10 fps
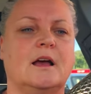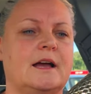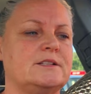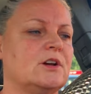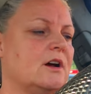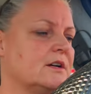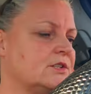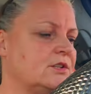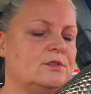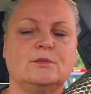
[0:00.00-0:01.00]
I talked
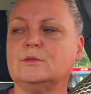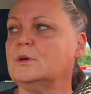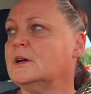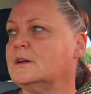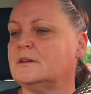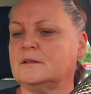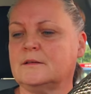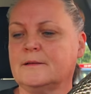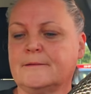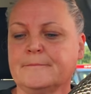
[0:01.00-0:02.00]
to,
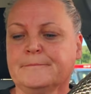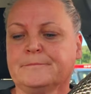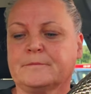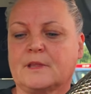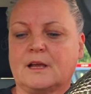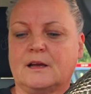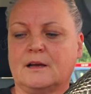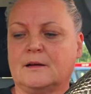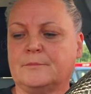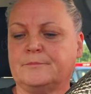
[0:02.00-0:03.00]

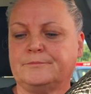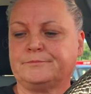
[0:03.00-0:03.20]
I'm